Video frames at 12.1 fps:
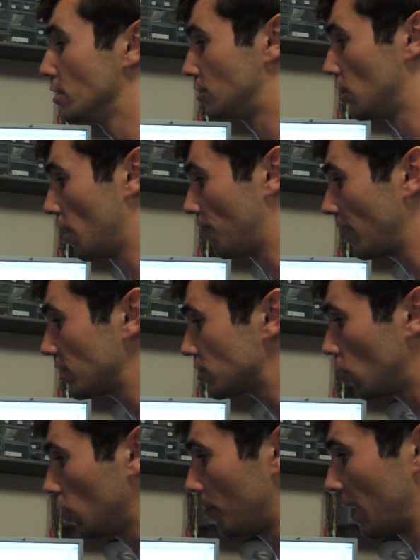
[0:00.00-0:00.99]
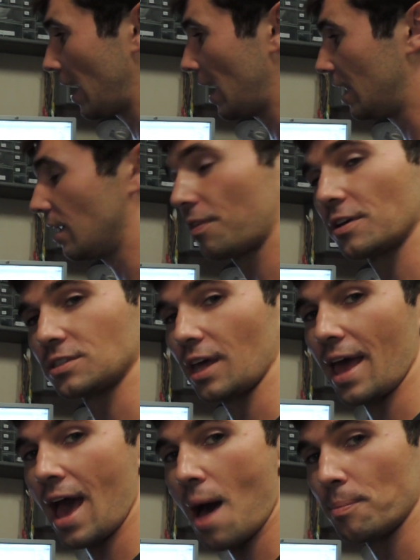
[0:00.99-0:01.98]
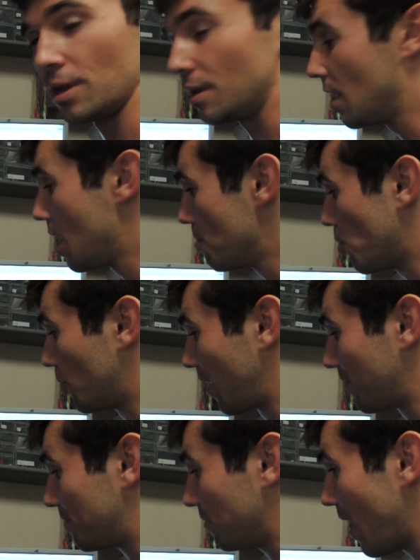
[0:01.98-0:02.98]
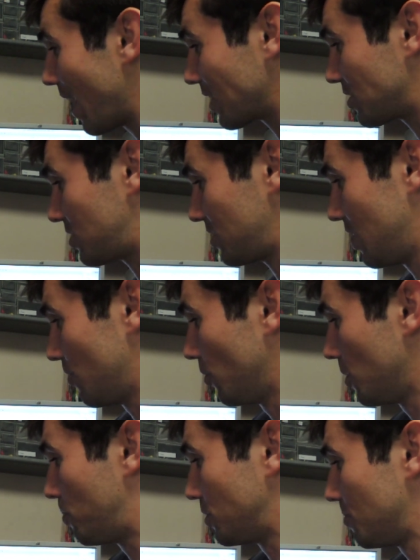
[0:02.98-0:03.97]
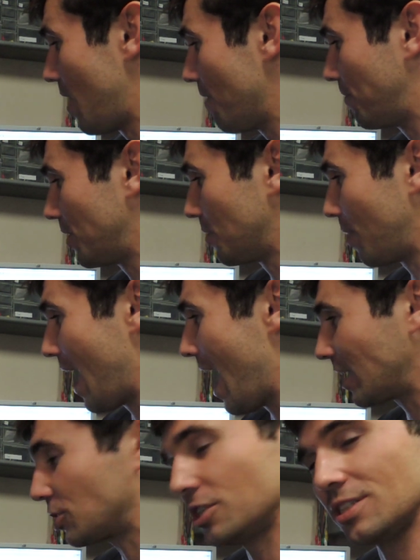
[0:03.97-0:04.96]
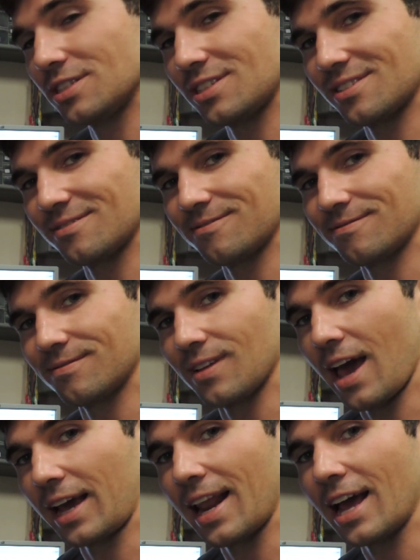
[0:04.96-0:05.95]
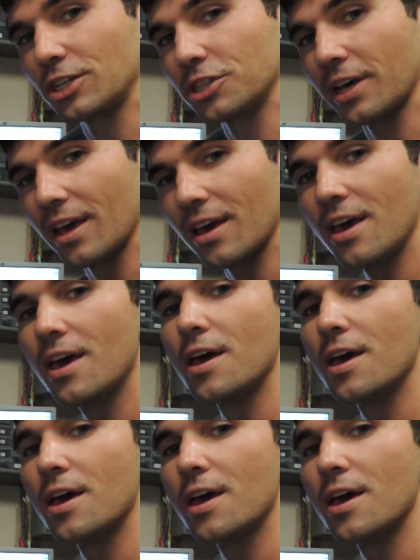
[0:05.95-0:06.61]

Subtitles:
So if I just hold up my hand, nothing's going to happen. But when I flex and really put some effort into my actions, I can actually